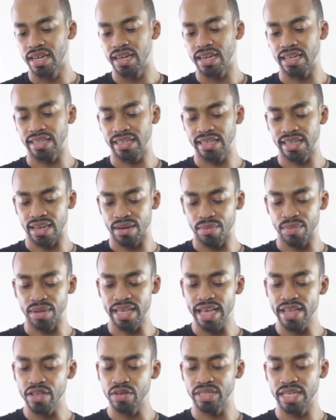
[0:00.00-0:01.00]
I mean,
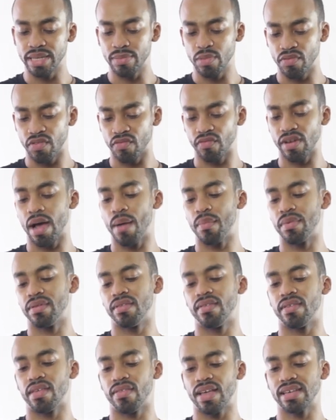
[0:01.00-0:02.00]
yeah, you see it moving around,
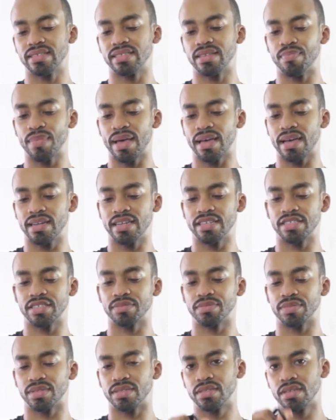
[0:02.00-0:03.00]
but that's the
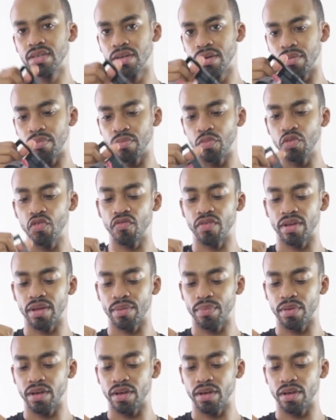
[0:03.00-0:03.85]
mechanisms moving.